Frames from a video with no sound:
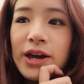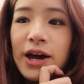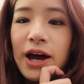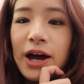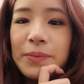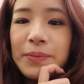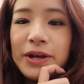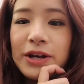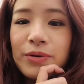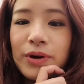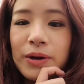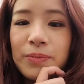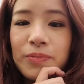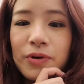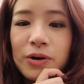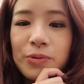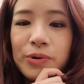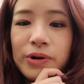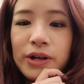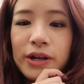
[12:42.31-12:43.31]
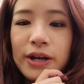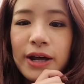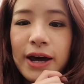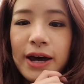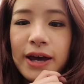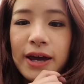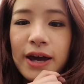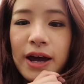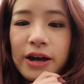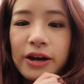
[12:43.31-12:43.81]
Um, anyway, Bronwyn and
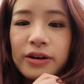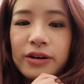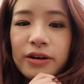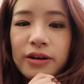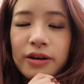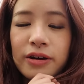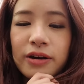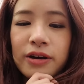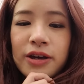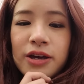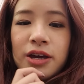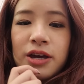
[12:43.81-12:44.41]
I are going to